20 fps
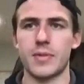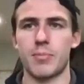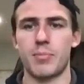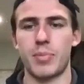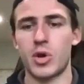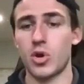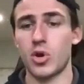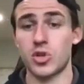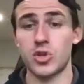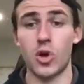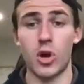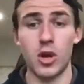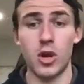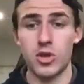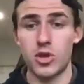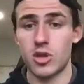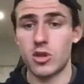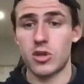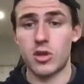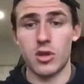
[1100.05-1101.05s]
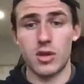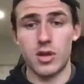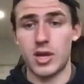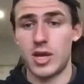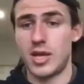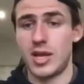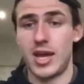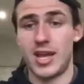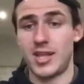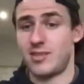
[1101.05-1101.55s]
because knowledge
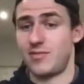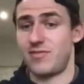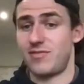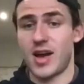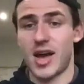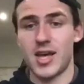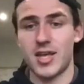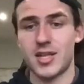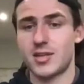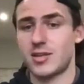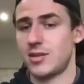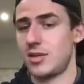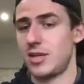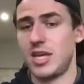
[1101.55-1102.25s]
it's vast.